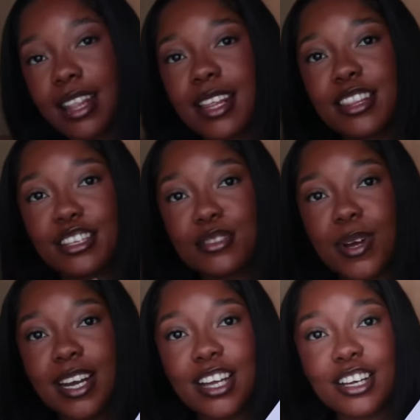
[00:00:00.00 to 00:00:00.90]
I think this
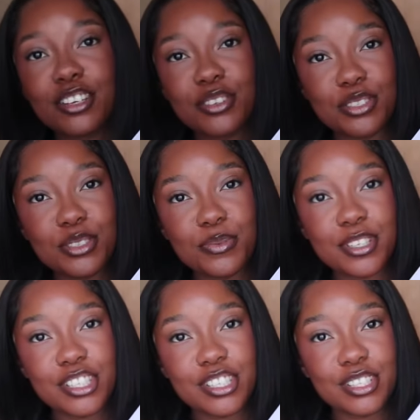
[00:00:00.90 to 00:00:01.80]
one I can use it
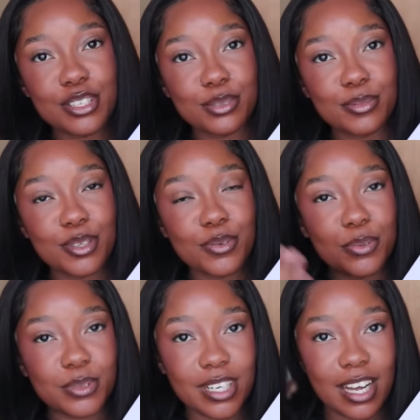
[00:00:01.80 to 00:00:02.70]
when she's a little bit
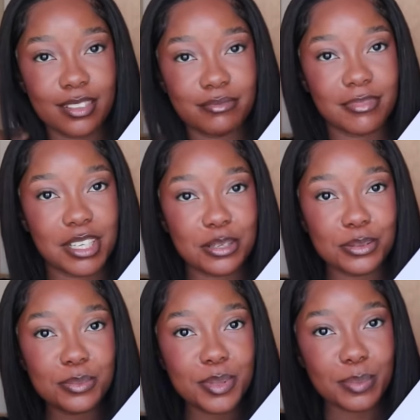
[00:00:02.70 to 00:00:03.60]
older and a
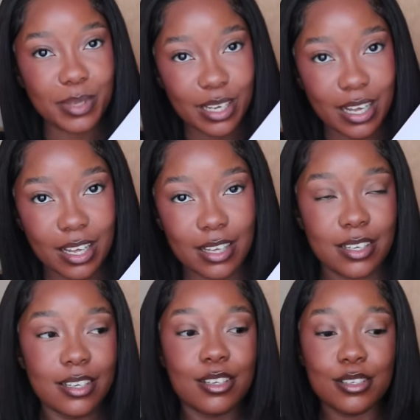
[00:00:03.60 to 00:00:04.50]
little bit bigger.
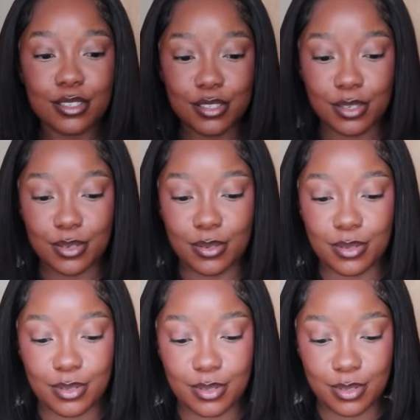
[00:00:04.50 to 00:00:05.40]

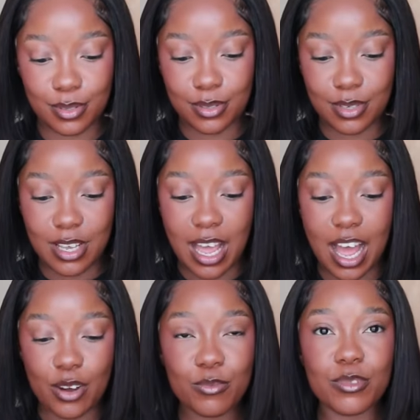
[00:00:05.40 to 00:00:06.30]
So
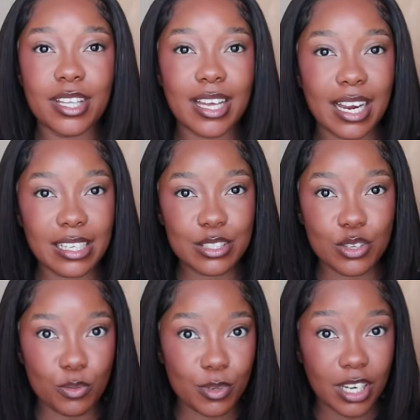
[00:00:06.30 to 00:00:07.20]
I don't think I need
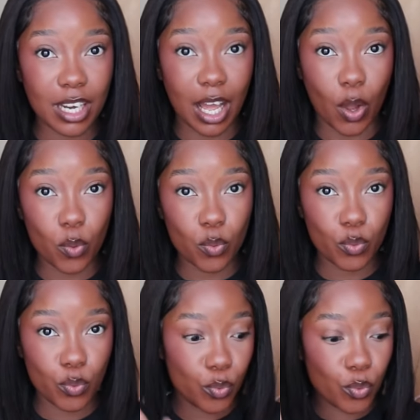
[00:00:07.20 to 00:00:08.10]
to open it now.
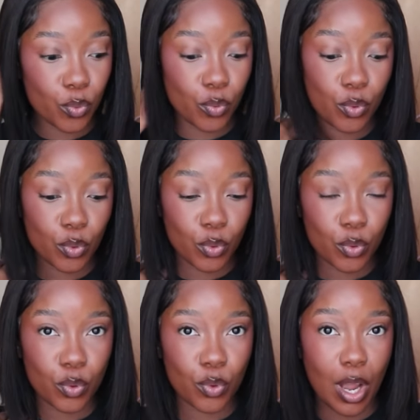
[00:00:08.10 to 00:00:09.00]

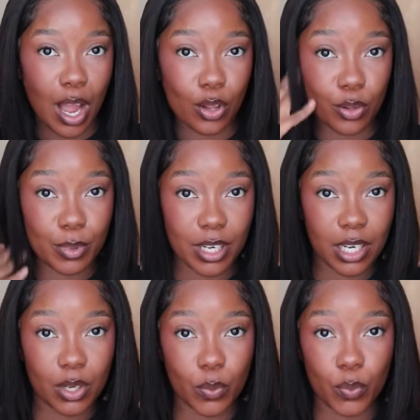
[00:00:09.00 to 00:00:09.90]
I'll open
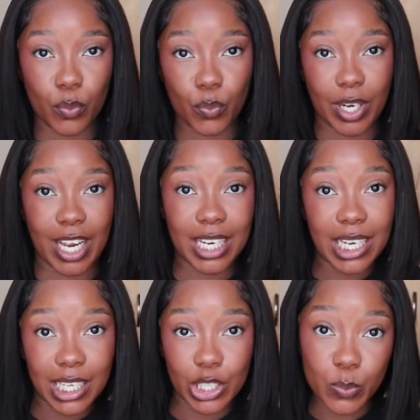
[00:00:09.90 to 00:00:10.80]
it when I
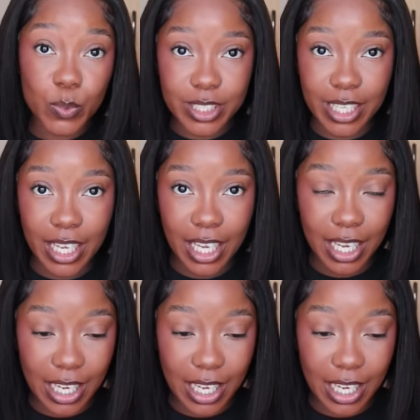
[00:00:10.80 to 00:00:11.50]
need to use it.